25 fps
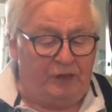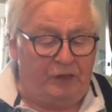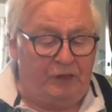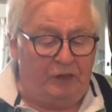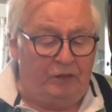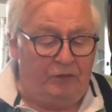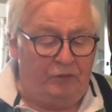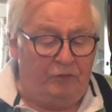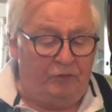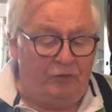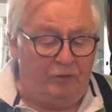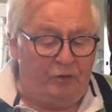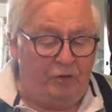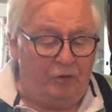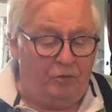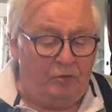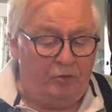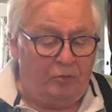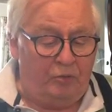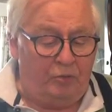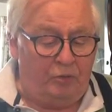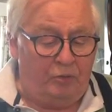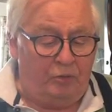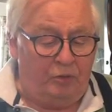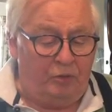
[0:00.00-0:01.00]
and
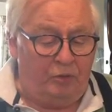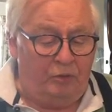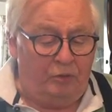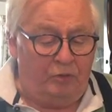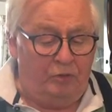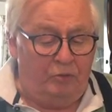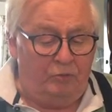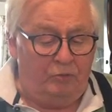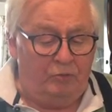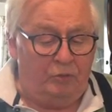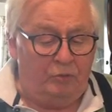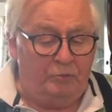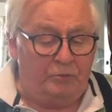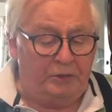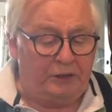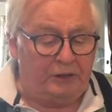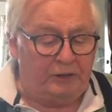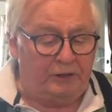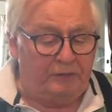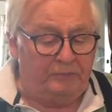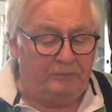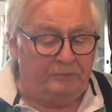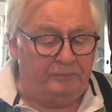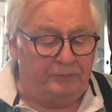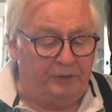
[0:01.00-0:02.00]
no will
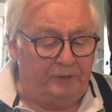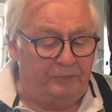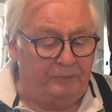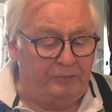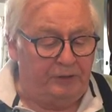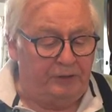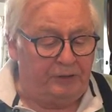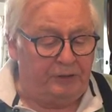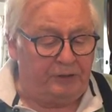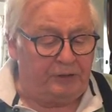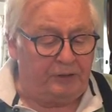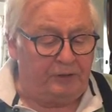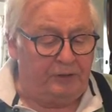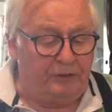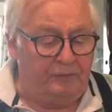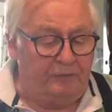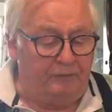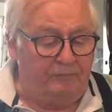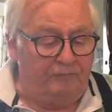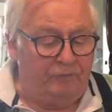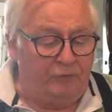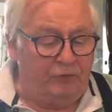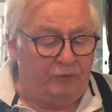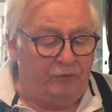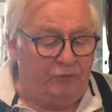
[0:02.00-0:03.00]
become public.
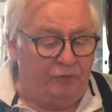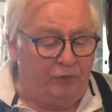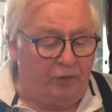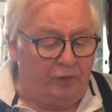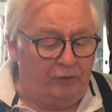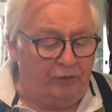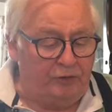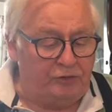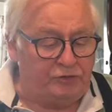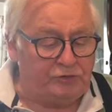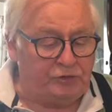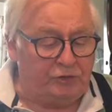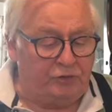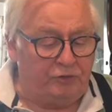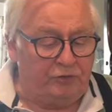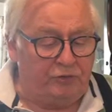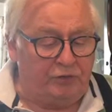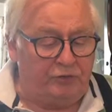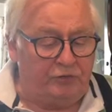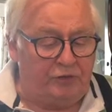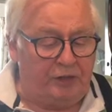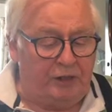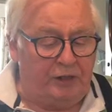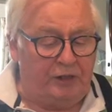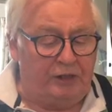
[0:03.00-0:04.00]
Knowledge on the
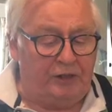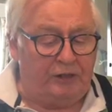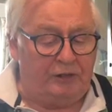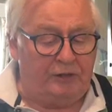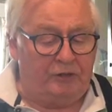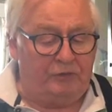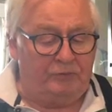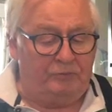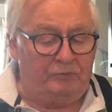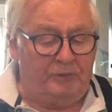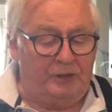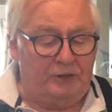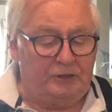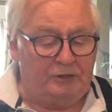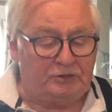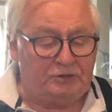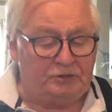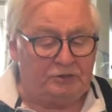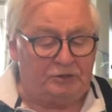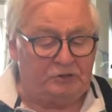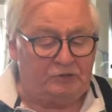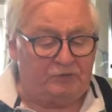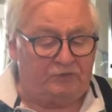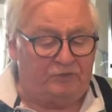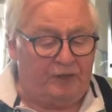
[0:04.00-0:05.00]
day God makes
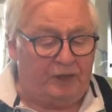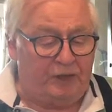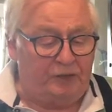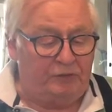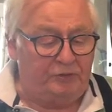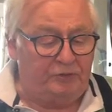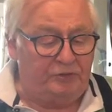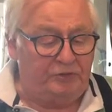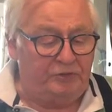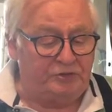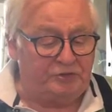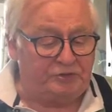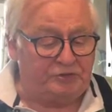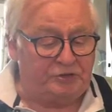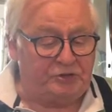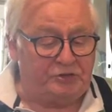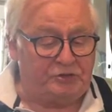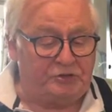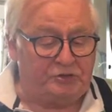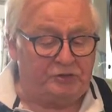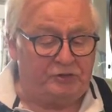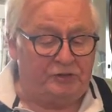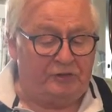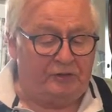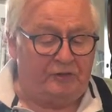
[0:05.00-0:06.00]
his final
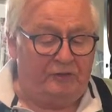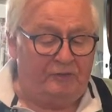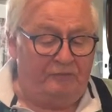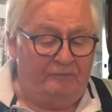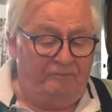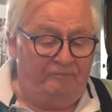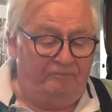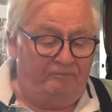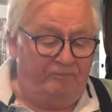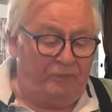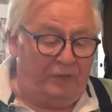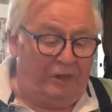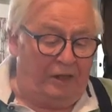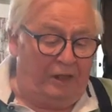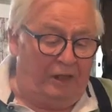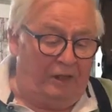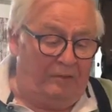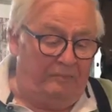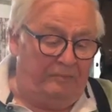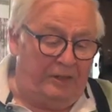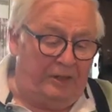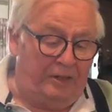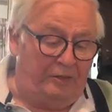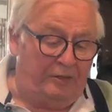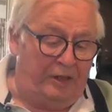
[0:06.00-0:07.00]
decision
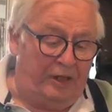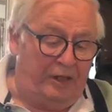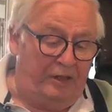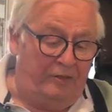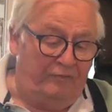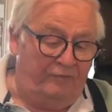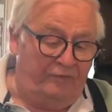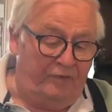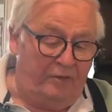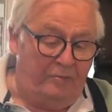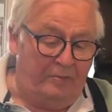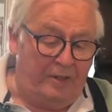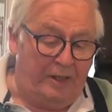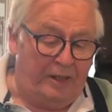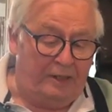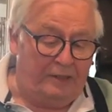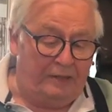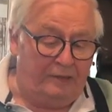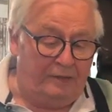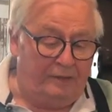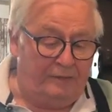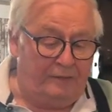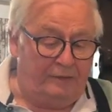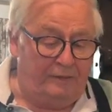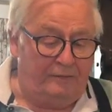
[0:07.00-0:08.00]
about every
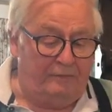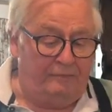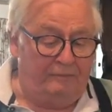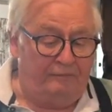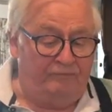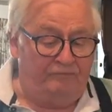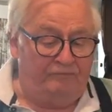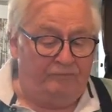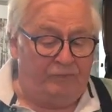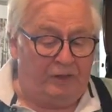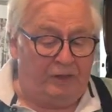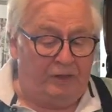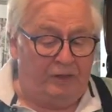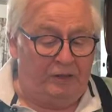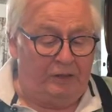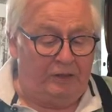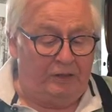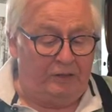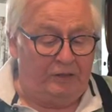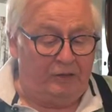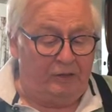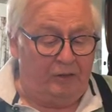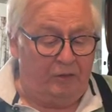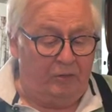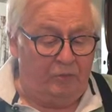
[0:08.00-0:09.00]
man
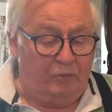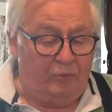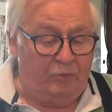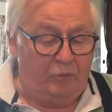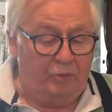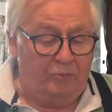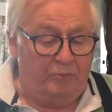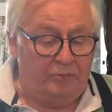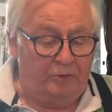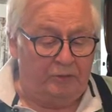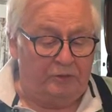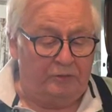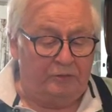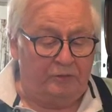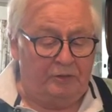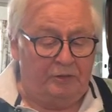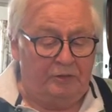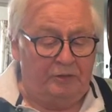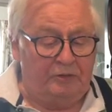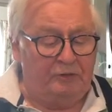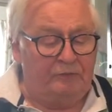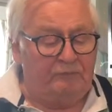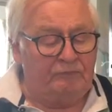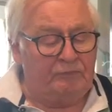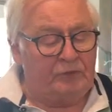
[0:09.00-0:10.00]
and woman.
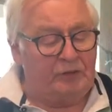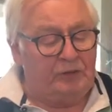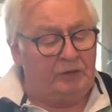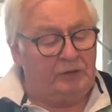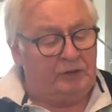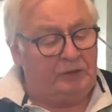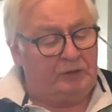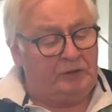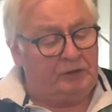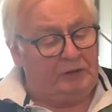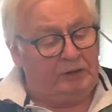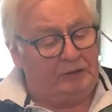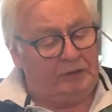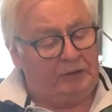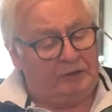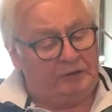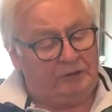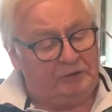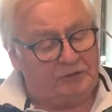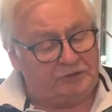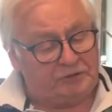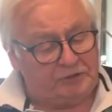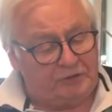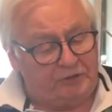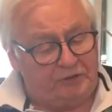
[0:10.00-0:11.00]
And
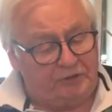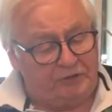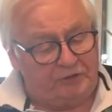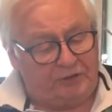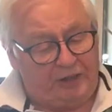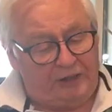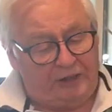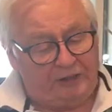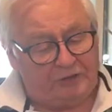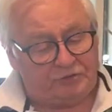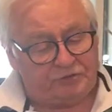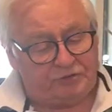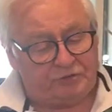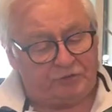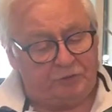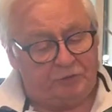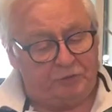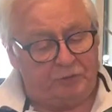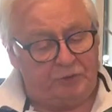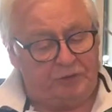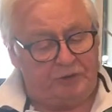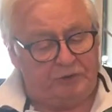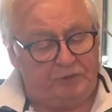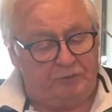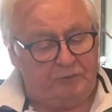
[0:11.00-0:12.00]
there's another extra
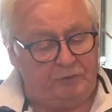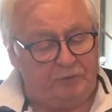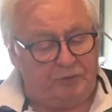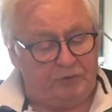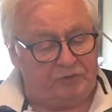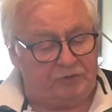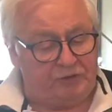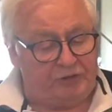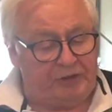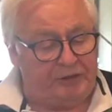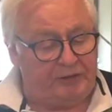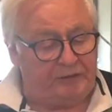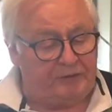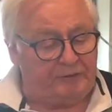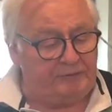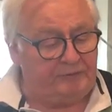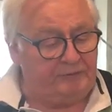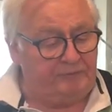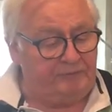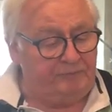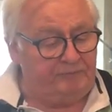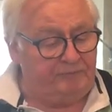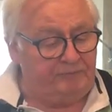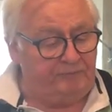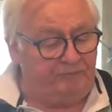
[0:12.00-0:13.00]
reading with that.
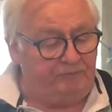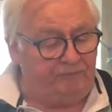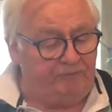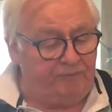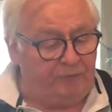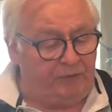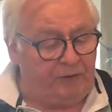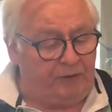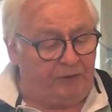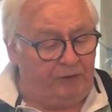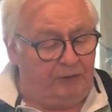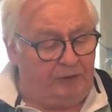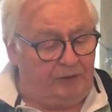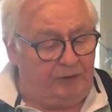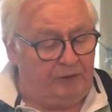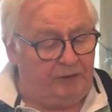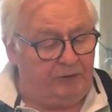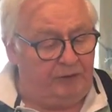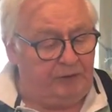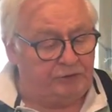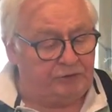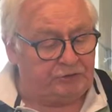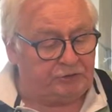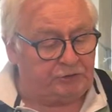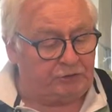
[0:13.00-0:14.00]
And
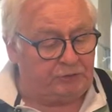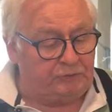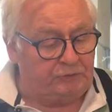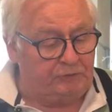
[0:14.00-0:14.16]
it's